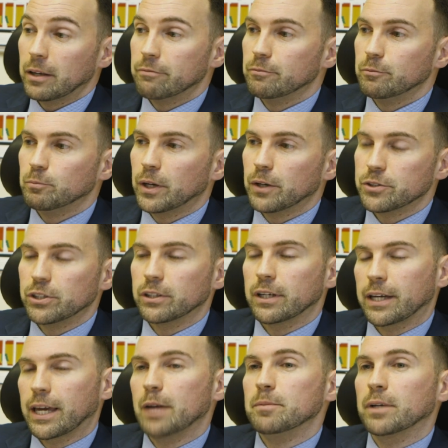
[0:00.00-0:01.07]
even, when I was younger,
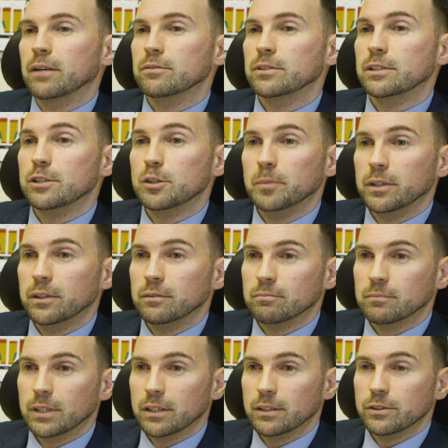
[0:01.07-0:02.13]
came down to the
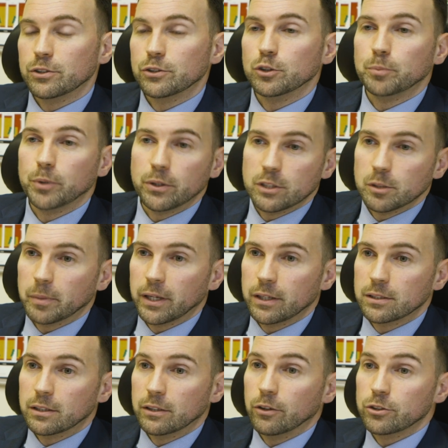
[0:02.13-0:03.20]
Dominion and saw Beauty and the
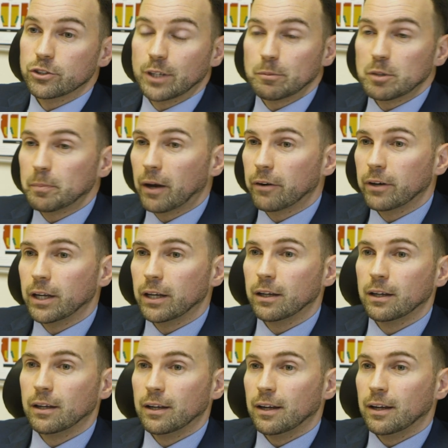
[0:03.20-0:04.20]
Beast and Notre Dame de Paris.